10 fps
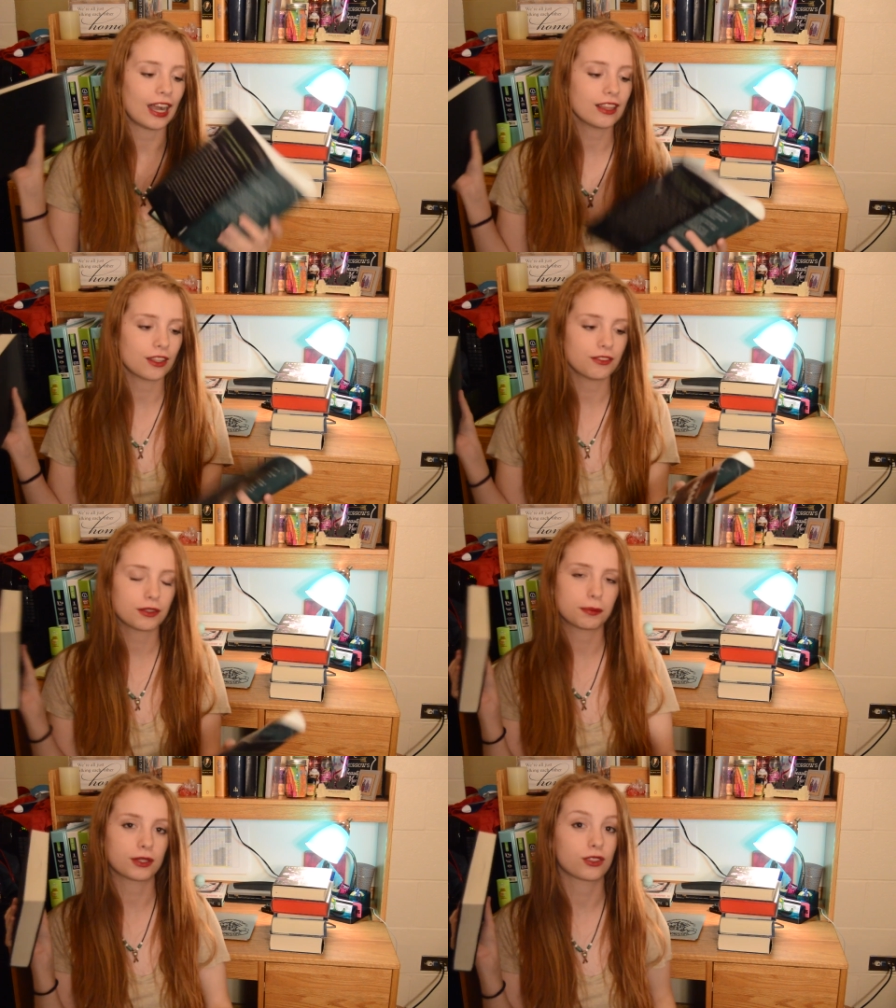I love
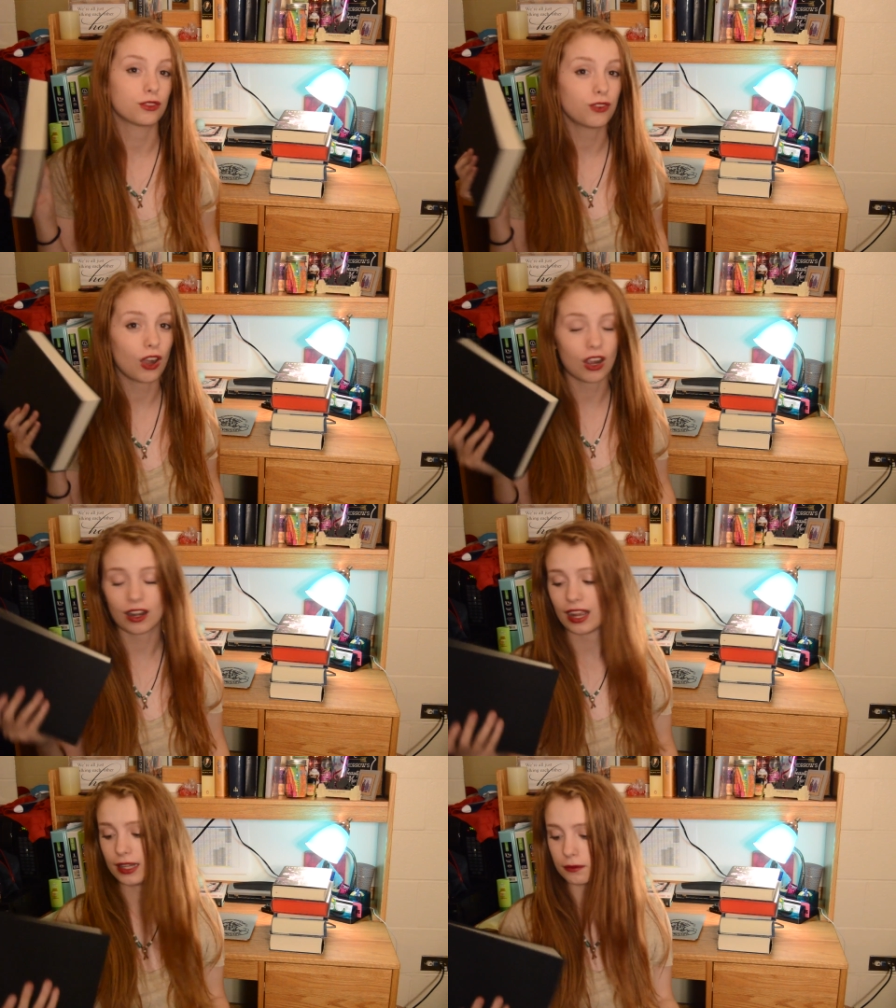this book so
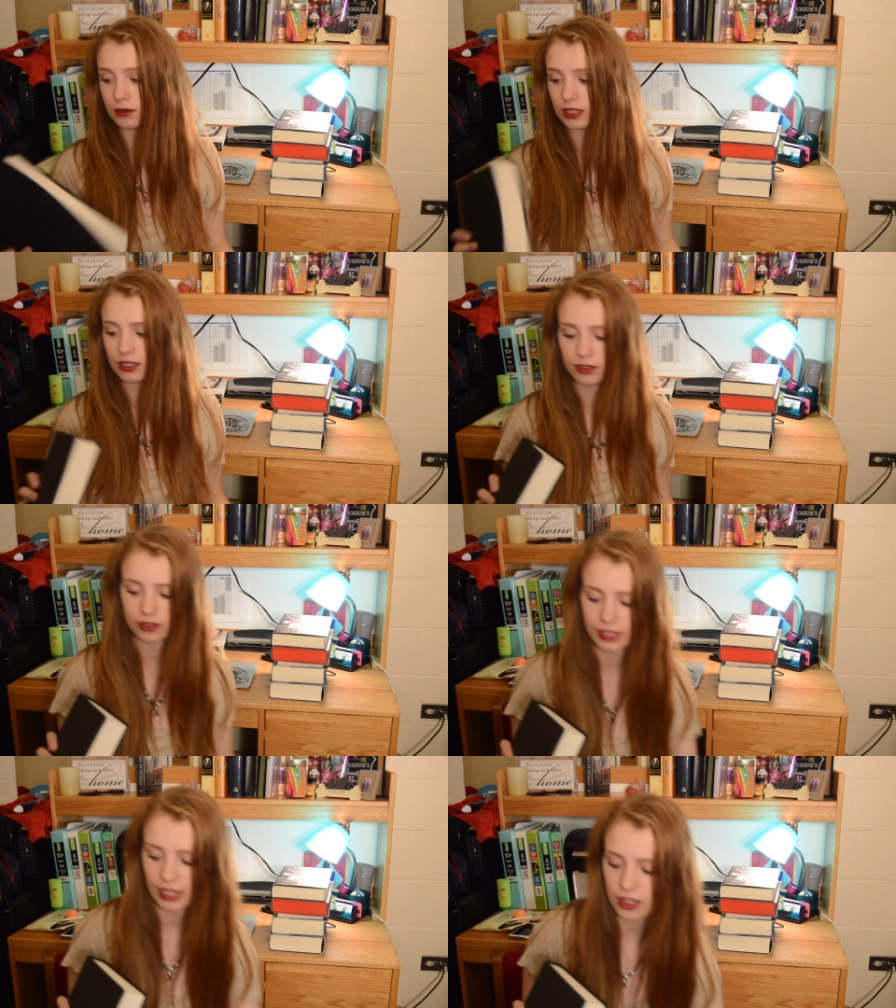far. I am
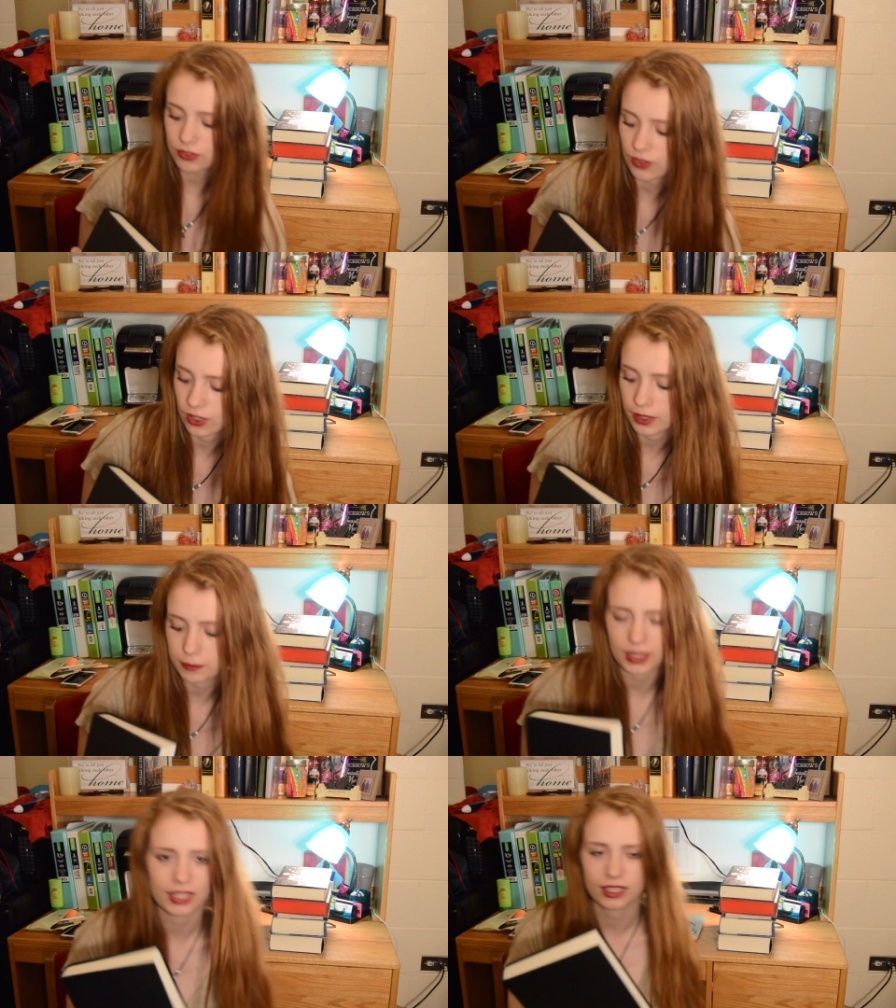literally, how far
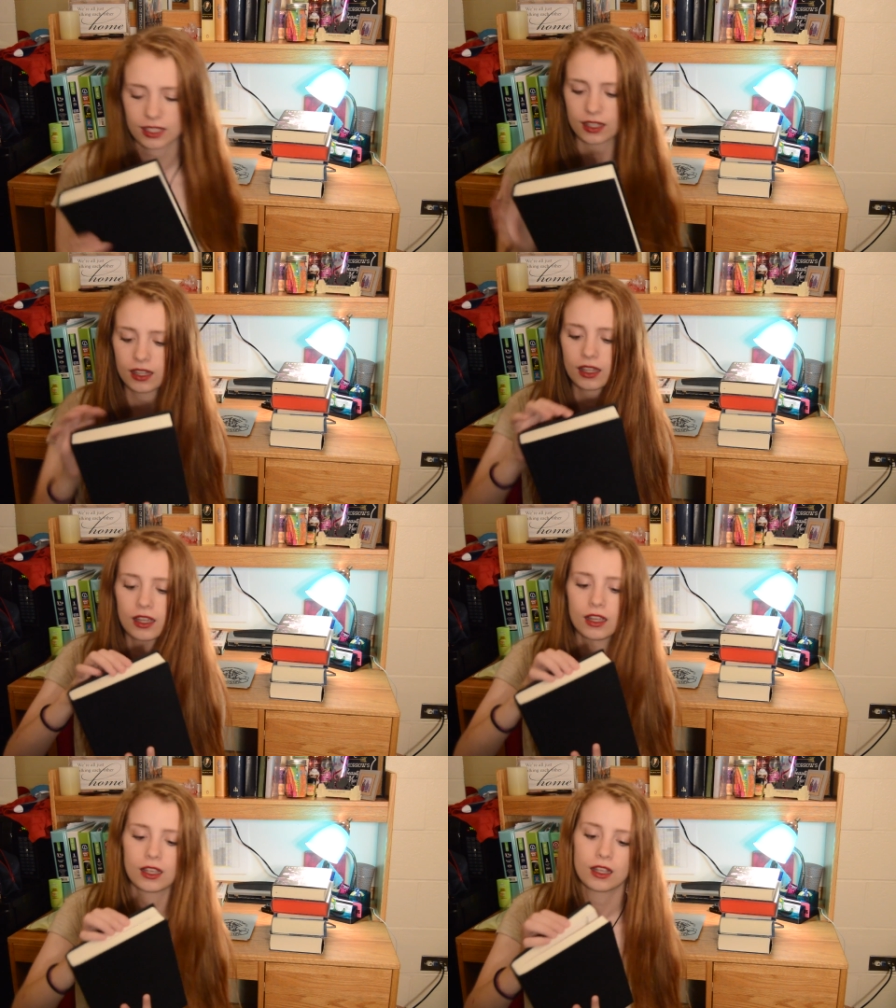am I?
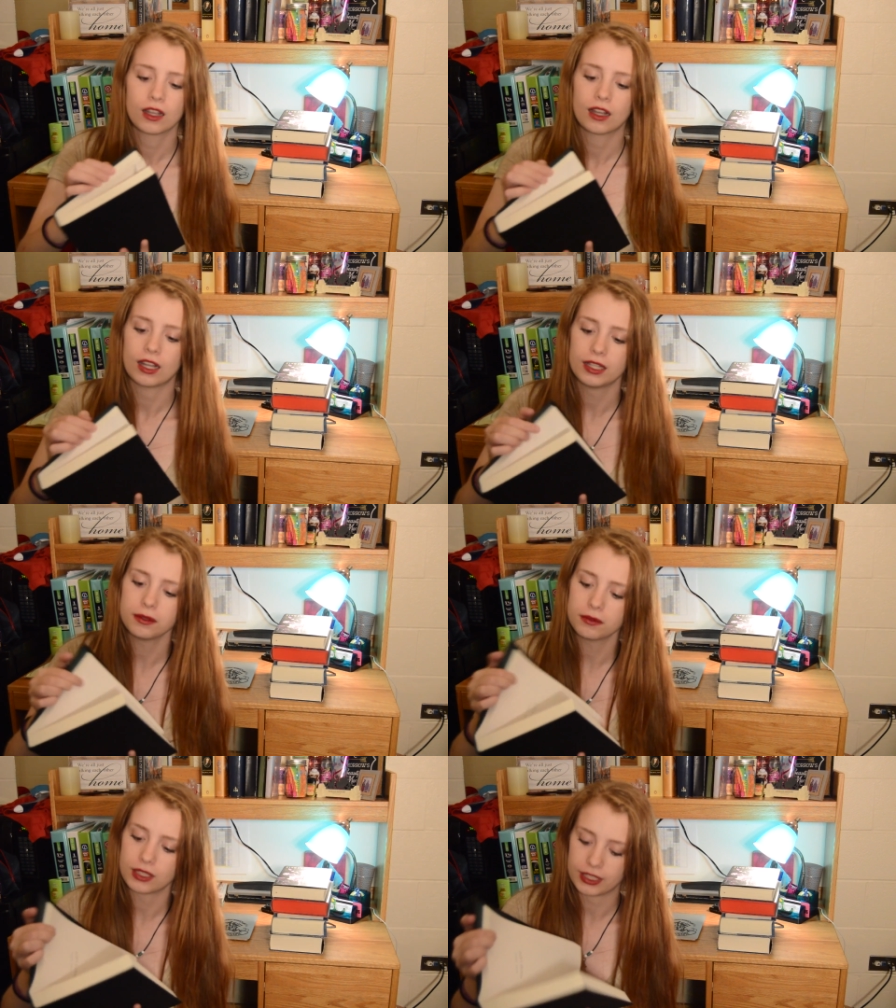I
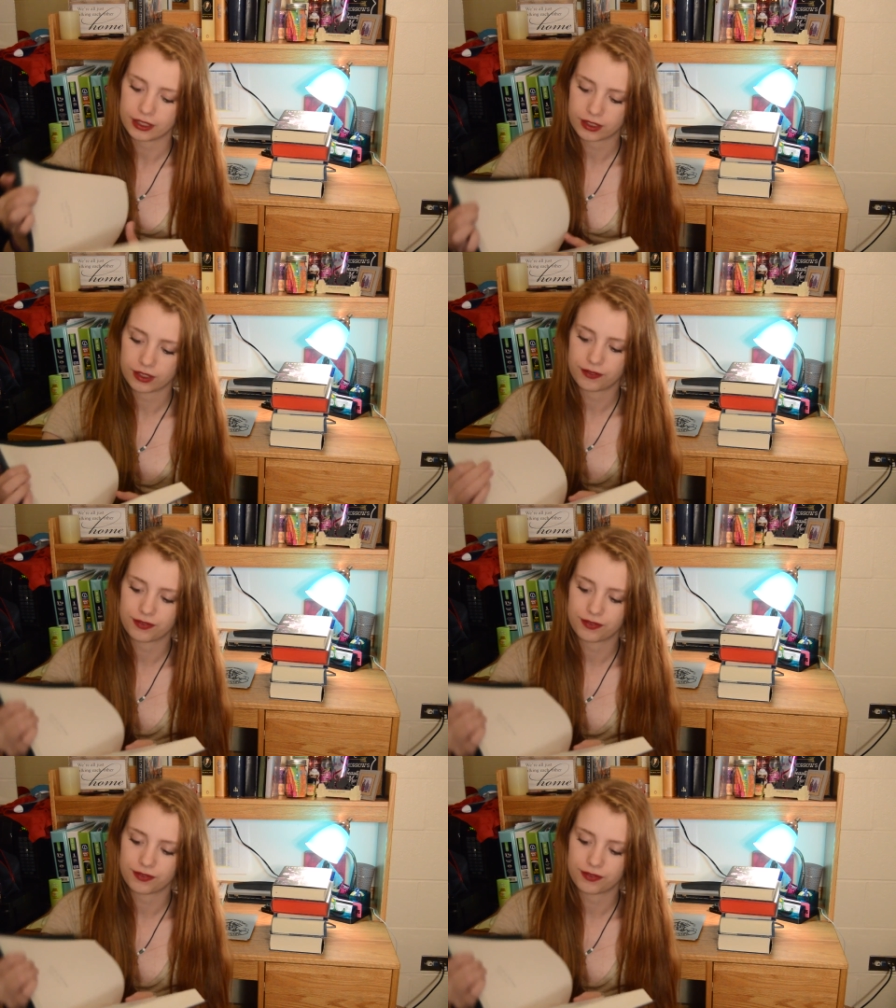am like